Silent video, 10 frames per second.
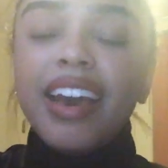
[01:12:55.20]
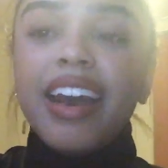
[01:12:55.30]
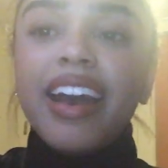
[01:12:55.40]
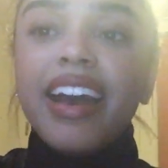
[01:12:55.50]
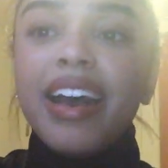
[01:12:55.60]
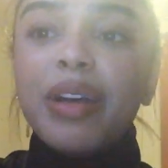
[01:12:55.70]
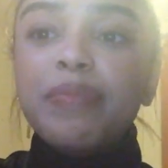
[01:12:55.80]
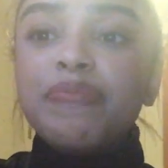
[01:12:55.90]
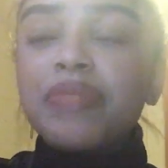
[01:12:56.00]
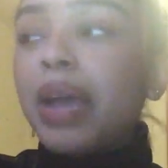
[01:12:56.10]

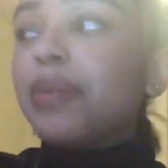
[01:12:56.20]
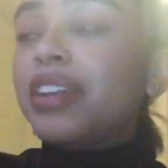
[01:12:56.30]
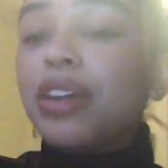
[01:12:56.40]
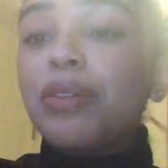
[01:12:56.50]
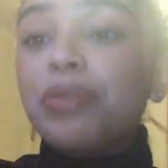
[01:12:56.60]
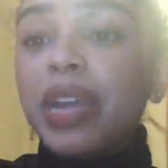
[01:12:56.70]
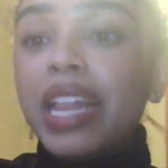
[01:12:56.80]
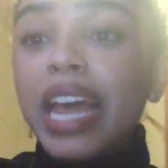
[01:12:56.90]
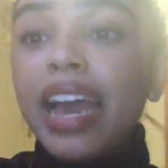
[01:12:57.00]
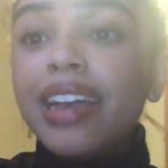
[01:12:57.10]
I'm gonna go and
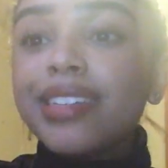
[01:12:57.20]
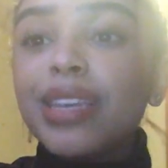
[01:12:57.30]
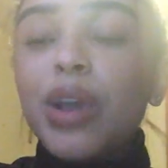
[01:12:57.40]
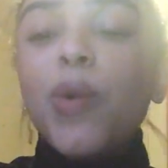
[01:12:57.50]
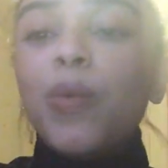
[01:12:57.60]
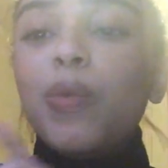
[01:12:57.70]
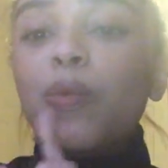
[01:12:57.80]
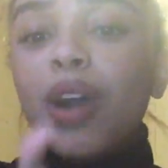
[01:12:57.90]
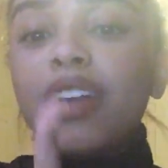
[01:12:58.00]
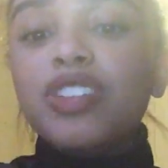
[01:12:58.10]
relax,
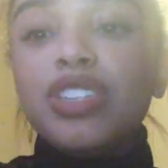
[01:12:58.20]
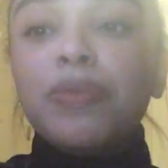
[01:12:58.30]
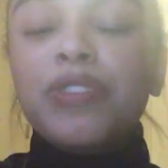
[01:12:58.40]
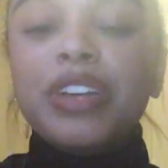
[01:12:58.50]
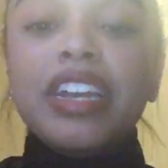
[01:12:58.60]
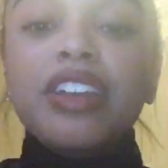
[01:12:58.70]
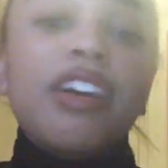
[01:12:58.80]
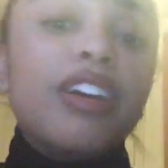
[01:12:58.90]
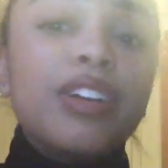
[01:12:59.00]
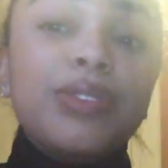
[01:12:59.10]
watch some freaking
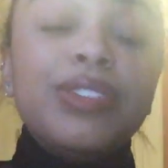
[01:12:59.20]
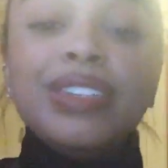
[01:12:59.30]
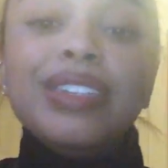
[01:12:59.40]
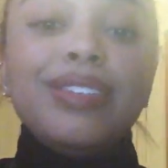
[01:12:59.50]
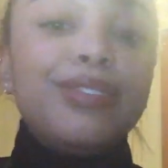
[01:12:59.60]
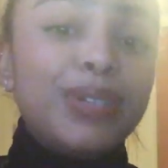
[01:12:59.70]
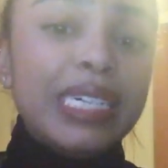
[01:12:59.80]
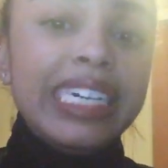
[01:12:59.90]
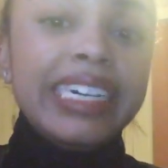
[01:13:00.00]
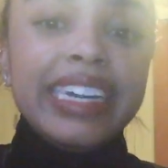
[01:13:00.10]
Narcos season
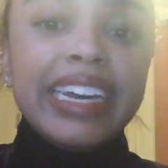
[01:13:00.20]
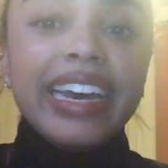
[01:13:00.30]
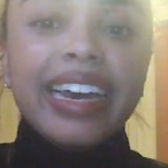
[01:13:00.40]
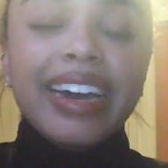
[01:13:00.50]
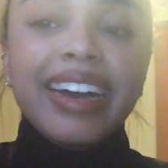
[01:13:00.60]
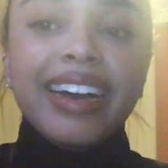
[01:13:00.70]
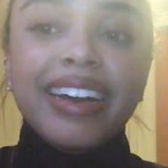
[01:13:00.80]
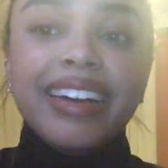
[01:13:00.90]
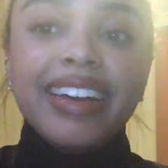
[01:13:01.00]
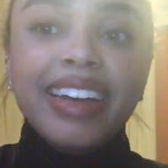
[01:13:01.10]
3,
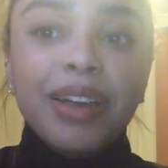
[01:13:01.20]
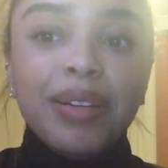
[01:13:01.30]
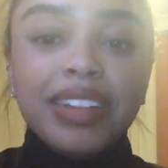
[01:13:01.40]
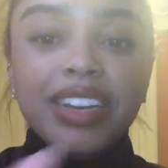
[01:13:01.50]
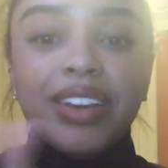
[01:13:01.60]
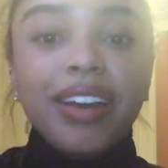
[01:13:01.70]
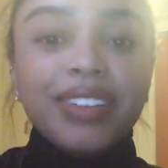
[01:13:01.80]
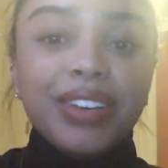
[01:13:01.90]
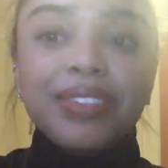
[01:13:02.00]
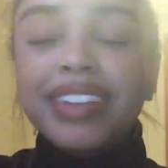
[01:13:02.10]
and I'll let y'all
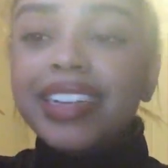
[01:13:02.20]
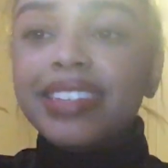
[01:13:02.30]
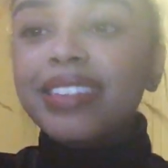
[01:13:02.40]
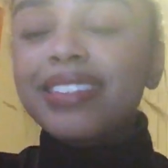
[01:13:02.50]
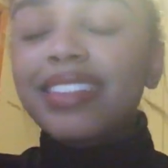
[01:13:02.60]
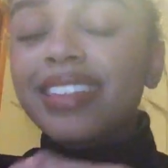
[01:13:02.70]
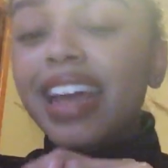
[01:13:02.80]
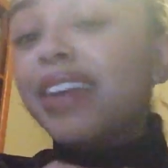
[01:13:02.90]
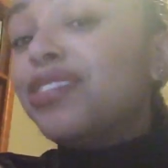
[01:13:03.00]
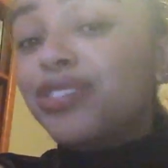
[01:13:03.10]
know next
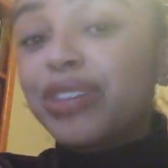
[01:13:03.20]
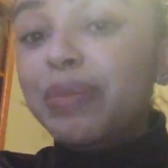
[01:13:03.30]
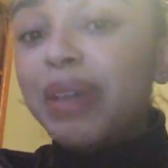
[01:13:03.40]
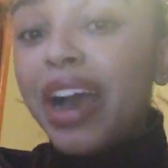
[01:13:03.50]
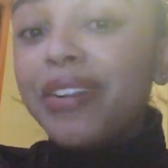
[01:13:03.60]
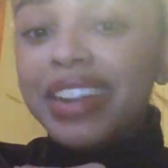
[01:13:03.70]
live stream how it